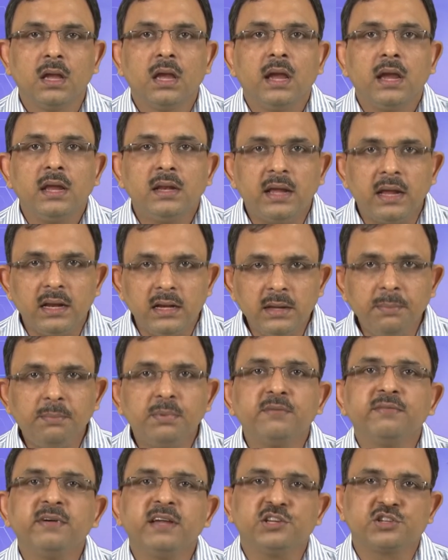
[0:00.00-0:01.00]
In any
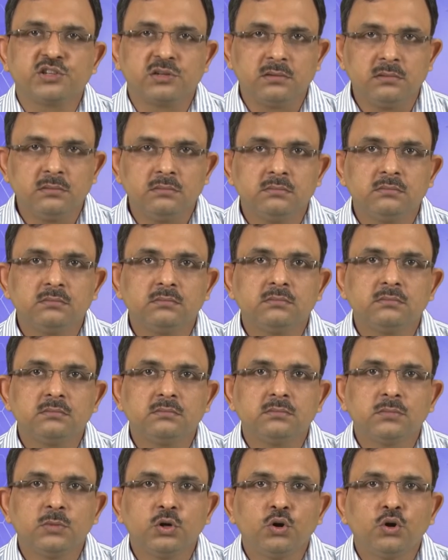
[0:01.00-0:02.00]
profession,
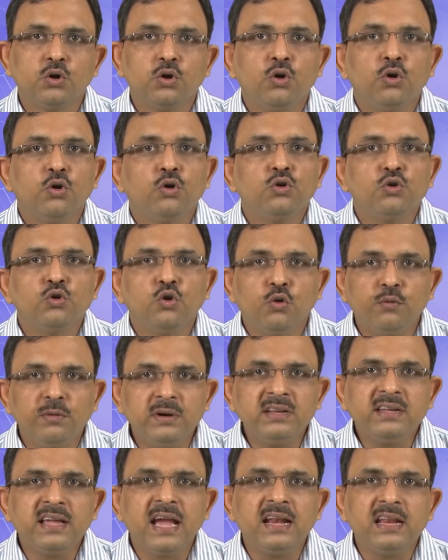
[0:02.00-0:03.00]
no
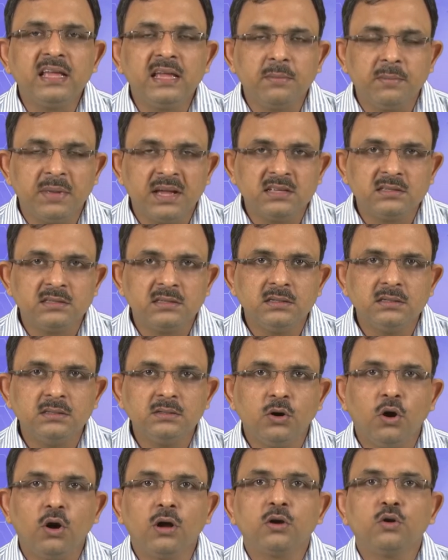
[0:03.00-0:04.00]
one can
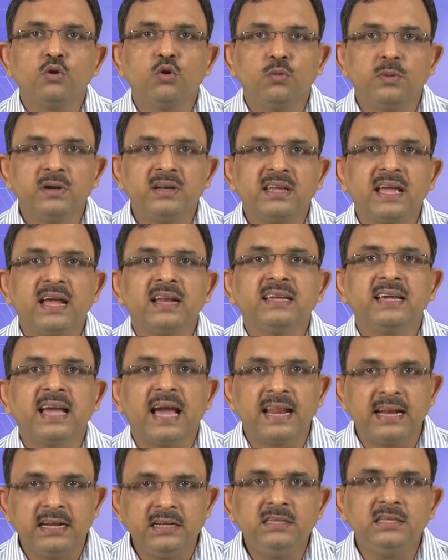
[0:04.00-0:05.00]
imagine or no one can
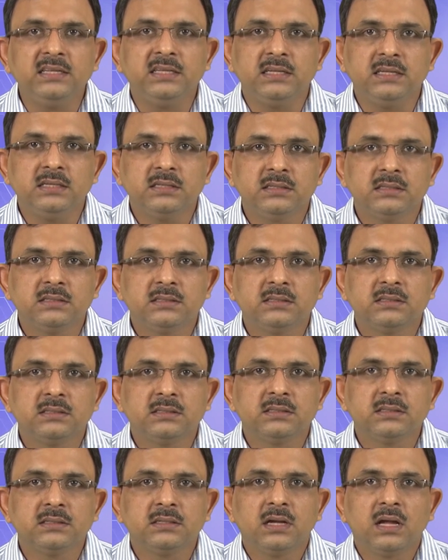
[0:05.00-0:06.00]
guarantee
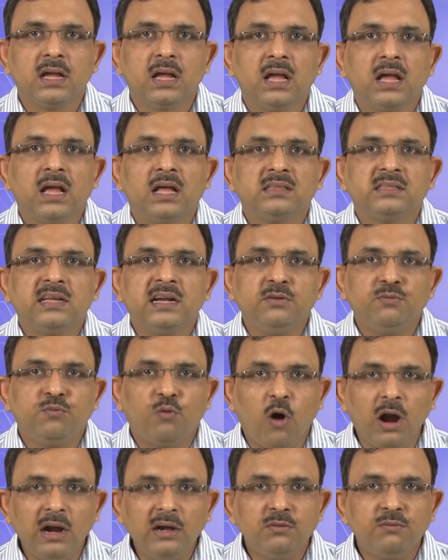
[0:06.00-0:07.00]
that
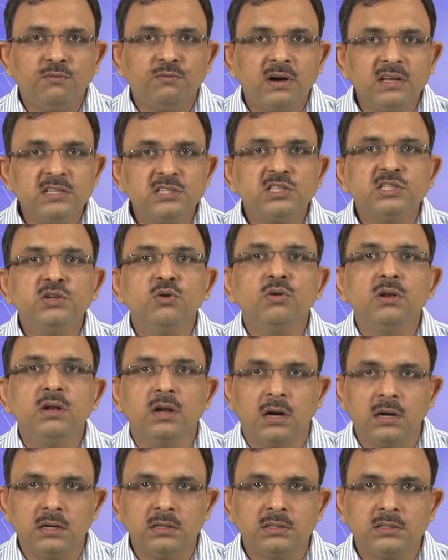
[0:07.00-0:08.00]
what once you
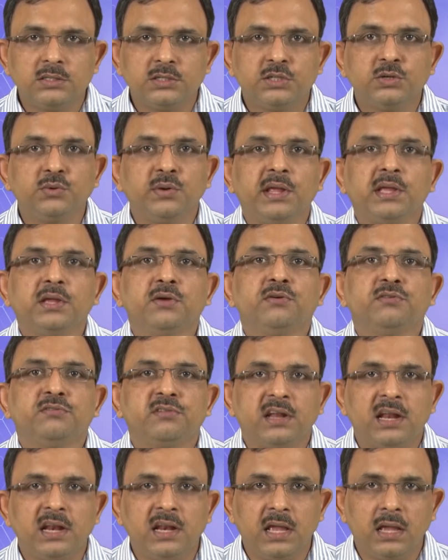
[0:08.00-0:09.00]
learned during your
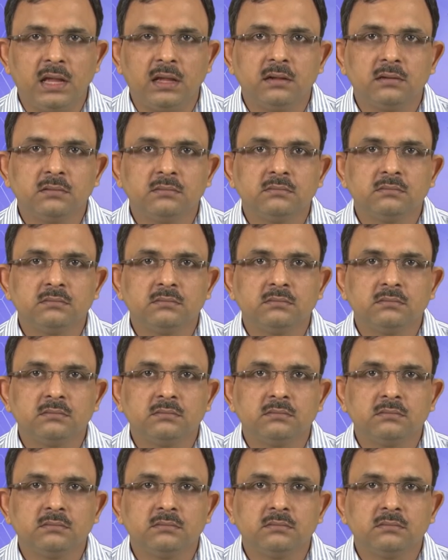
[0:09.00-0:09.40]
training